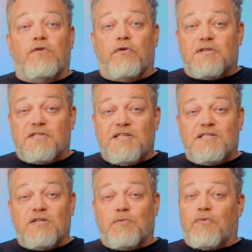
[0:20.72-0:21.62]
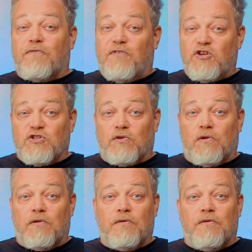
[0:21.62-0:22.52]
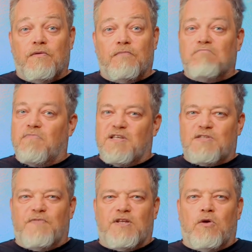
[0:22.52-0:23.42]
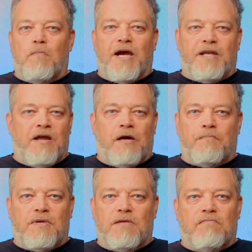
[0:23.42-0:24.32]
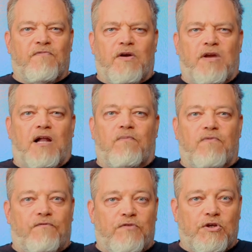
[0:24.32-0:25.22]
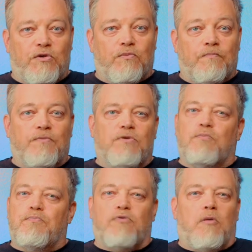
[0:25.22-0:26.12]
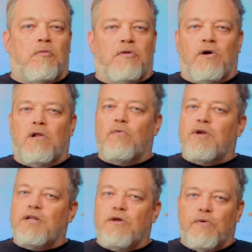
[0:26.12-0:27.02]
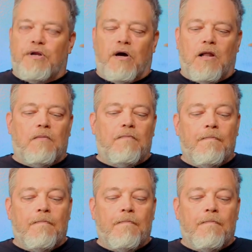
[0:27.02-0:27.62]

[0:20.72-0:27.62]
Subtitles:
you're a seasoned professional, this video might not be very helpful for you. You probably already know it all.